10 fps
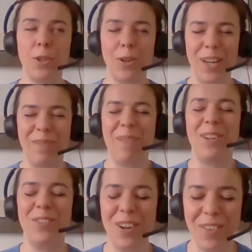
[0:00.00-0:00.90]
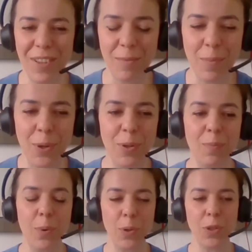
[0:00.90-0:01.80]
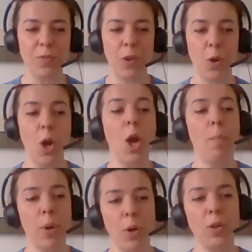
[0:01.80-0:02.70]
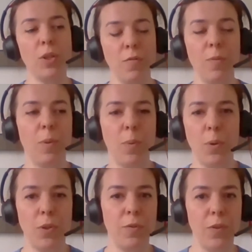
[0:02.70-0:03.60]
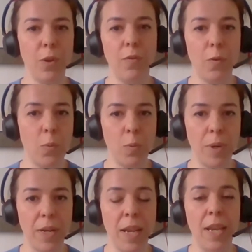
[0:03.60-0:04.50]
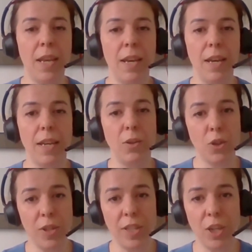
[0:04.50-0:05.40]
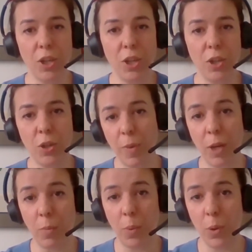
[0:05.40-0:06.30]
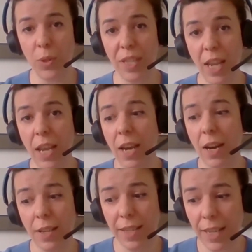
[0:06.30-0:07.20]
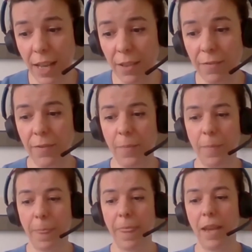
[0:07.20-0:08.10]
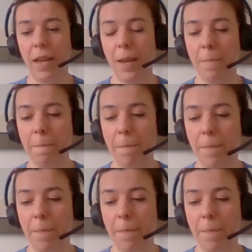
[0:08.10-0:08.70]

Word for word: sorry, managerial point, point of view, but also from the point of view of a woman uh, in transition to menopause herself. Um,